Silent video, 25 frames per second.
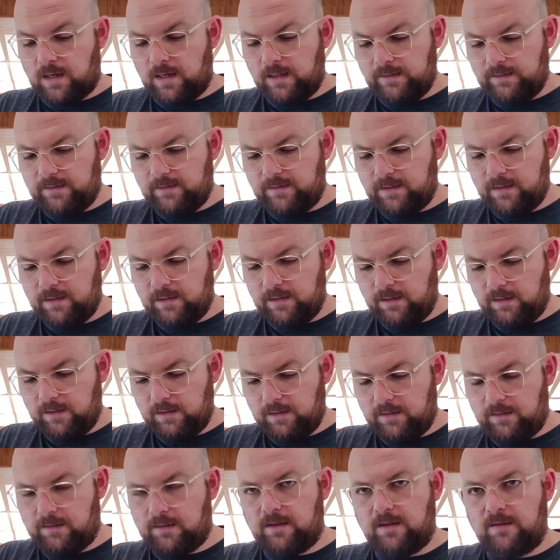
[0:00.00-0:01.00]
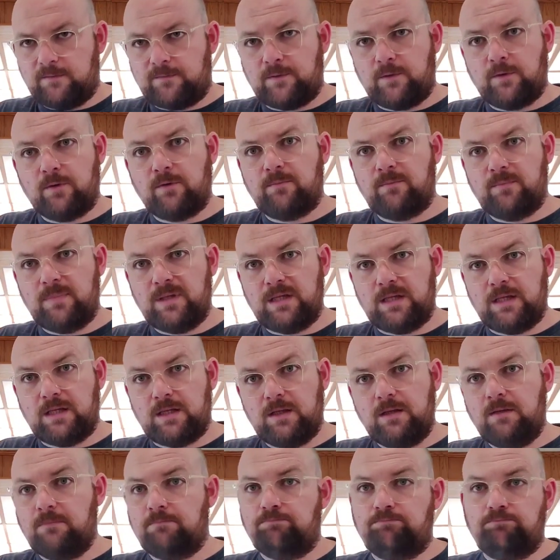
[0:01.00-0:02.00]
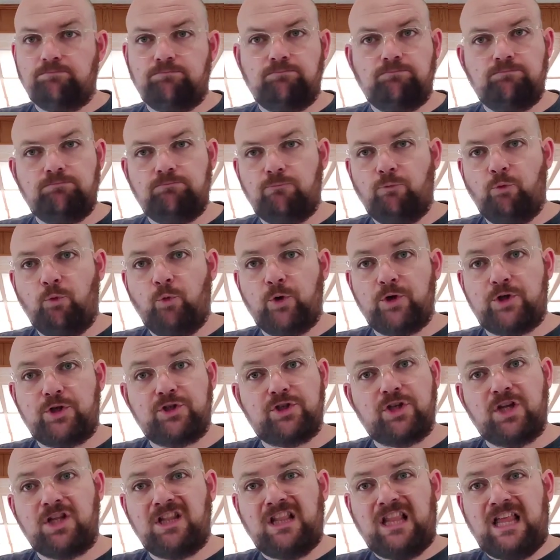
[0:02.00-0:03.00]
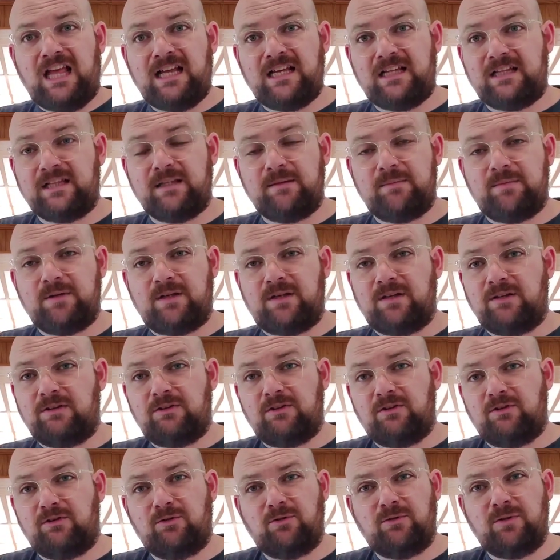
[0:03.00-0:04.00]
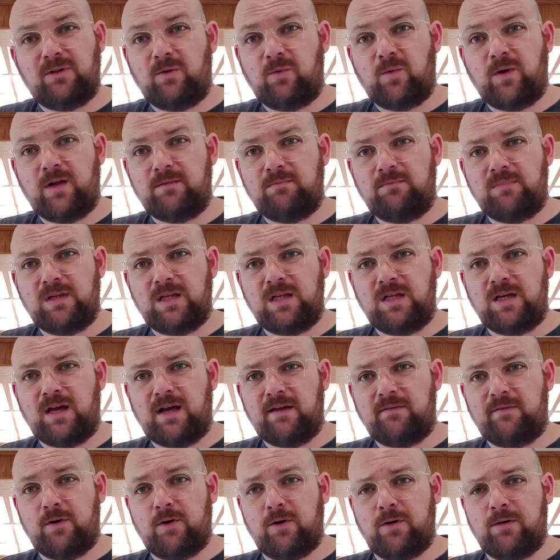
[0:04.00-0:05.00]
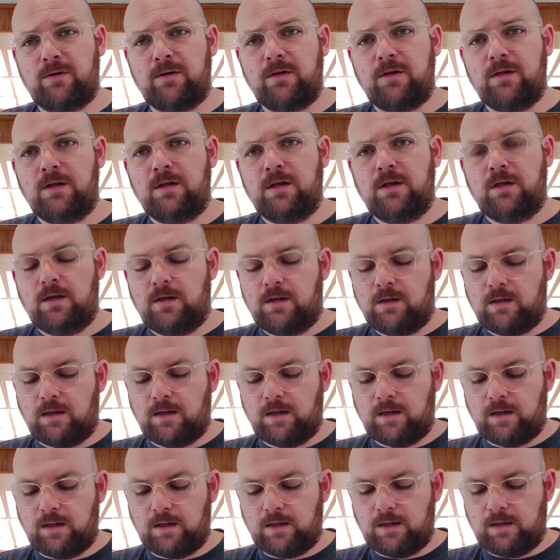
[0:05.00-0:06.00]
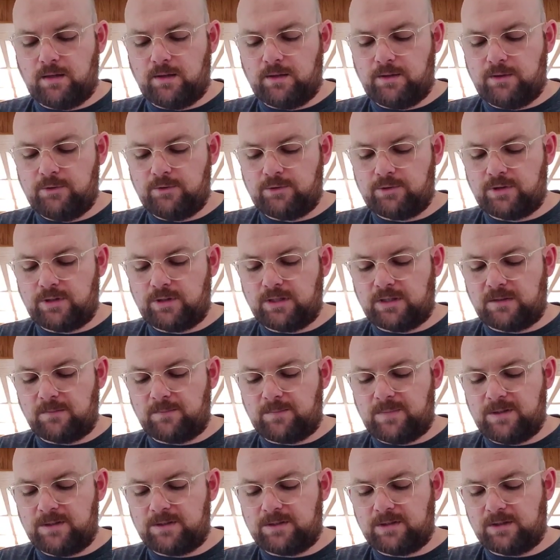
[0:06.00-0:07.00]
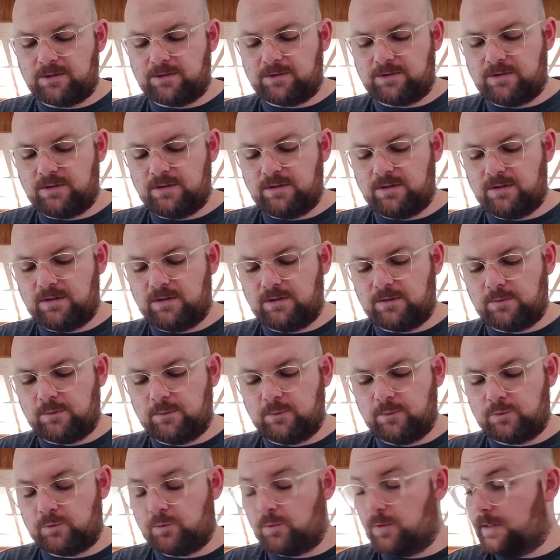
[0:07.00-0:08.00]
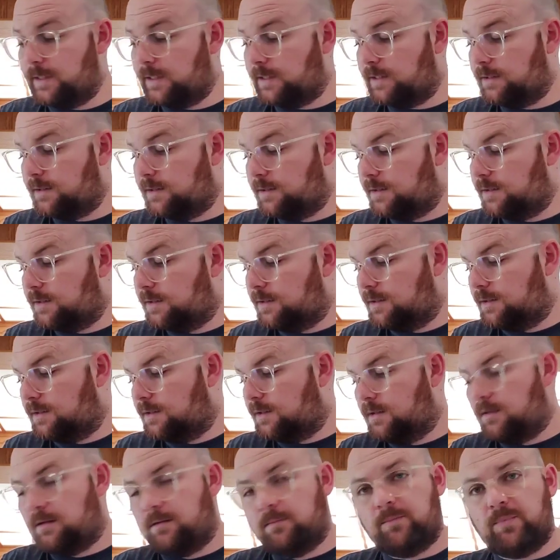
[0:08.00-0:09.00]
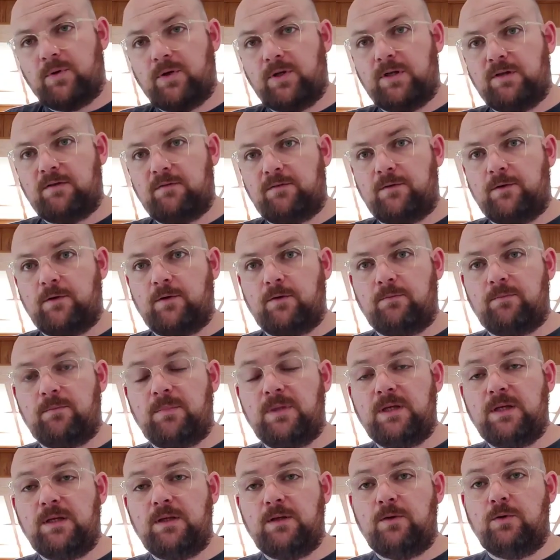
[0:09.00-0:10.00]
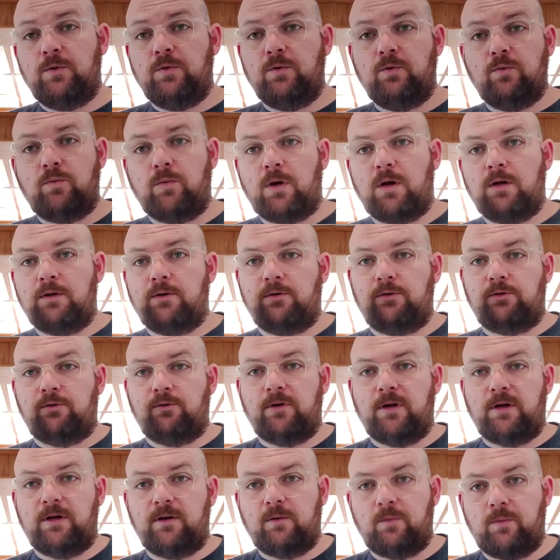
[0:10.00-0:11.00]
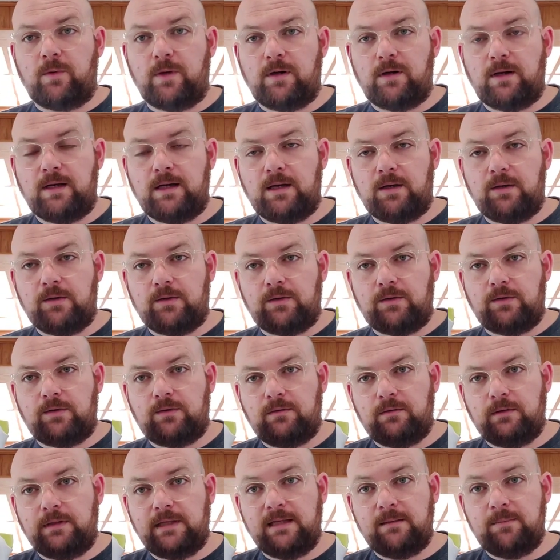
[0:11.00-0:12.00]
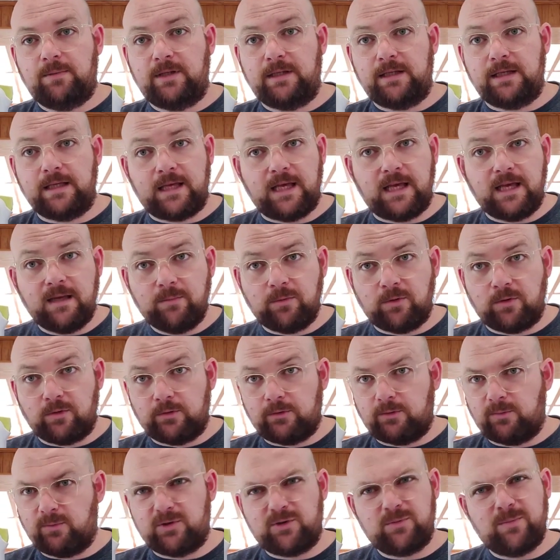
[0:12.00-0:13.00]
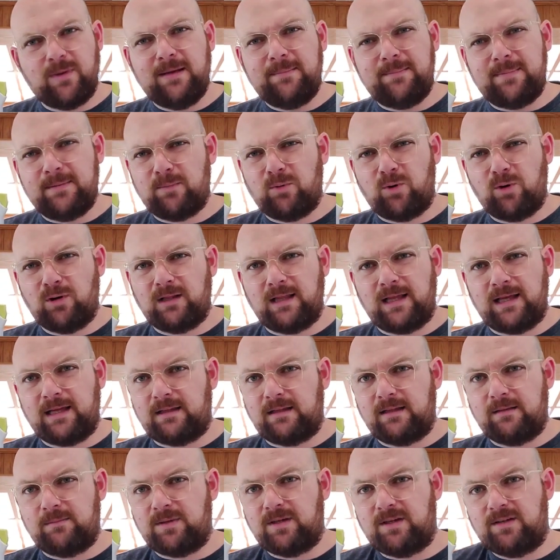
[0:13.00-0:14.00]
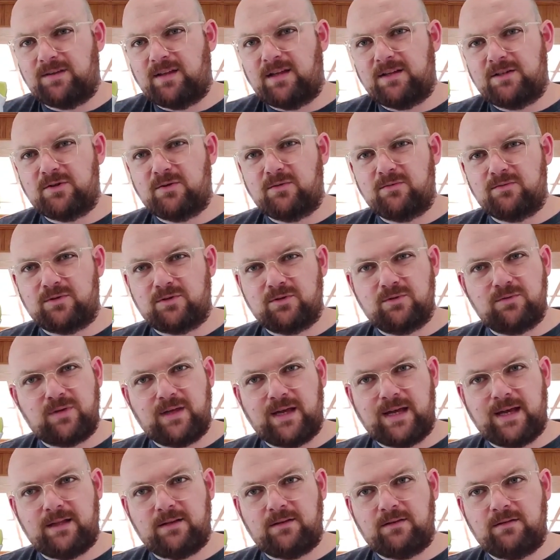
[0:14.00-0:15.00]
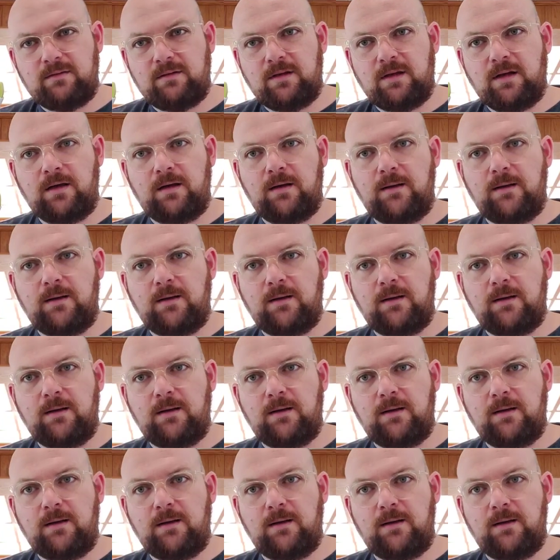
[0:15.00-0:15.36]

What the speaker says: I'd say if you're me, which is unlikely because there's only one me, I've heard, you should get the PTH110. But if you're me who wanders around a warehouse labeling cables, which might be more likely because I don't do that,